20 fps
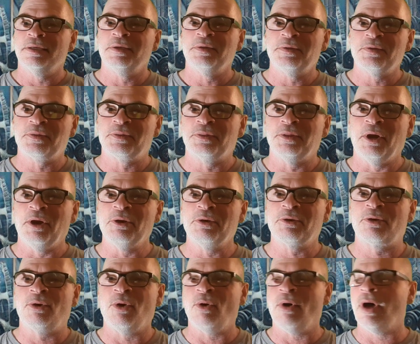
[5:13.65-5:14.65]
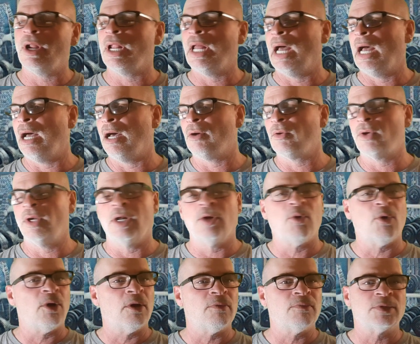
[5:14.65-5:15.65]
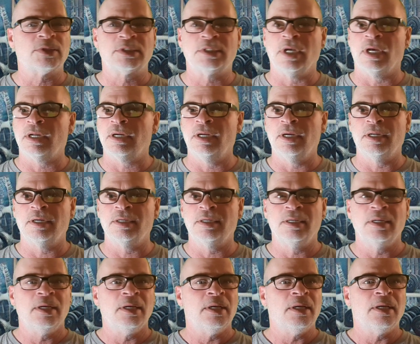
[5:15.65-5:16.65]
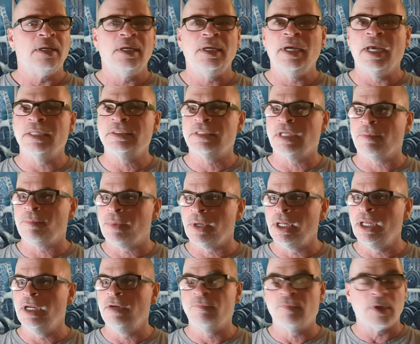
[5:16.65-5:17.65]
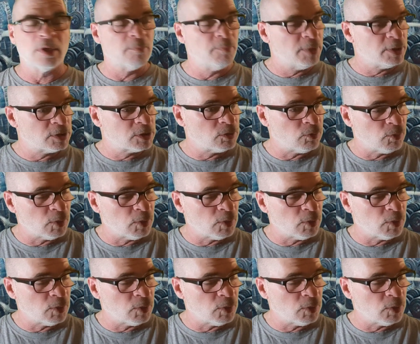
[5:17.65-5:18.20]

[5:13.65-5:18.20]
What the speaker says: The third call out, and all of a sudden, he ends up leaving Mr.